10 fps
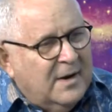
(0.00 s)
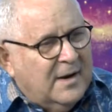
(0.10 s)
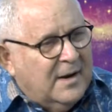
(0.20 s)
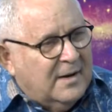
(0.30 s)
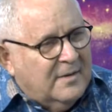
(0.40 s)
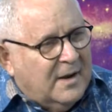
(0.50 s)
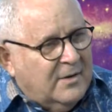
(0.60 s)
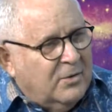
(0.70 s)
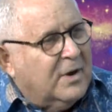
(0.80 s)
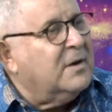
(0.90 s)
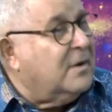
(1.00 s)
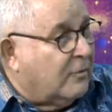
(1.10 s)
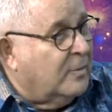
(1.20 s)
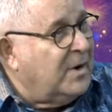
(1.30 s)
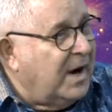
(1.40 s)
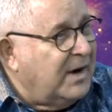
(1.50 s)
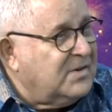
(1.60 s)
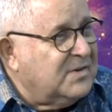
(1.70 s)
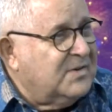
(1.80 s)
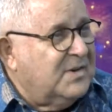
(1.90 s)
And then you get government
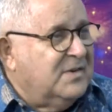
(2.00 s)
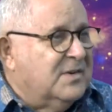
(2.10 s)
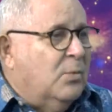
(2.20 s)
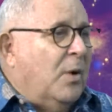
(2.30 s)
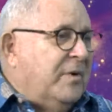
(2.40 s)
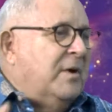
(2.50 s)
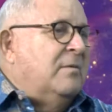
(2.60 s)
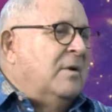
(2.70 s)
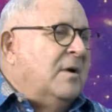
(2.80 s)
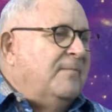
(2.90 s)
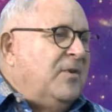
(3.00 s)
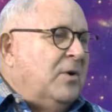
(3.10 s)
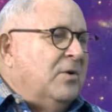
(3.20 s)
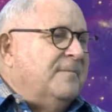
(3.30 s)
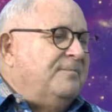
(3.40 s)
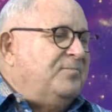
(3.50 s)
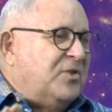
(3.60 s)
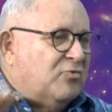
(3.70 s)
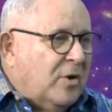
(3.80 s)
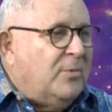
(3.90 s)
agencies. Well, we can,
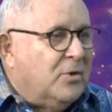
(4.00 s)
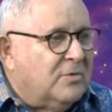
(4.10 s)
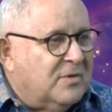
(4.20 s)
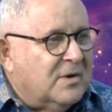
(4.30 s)
distribute,